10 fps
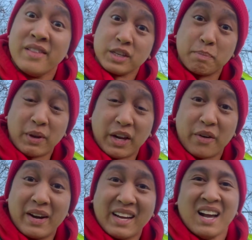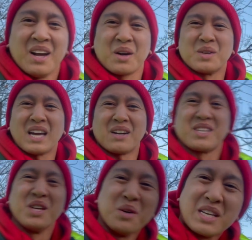This birthday greeting goes out
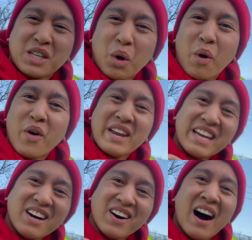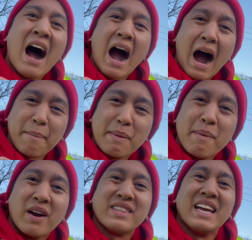to you, Tito Ronil. Happy
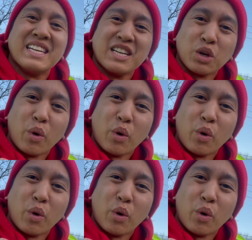birthday, Tito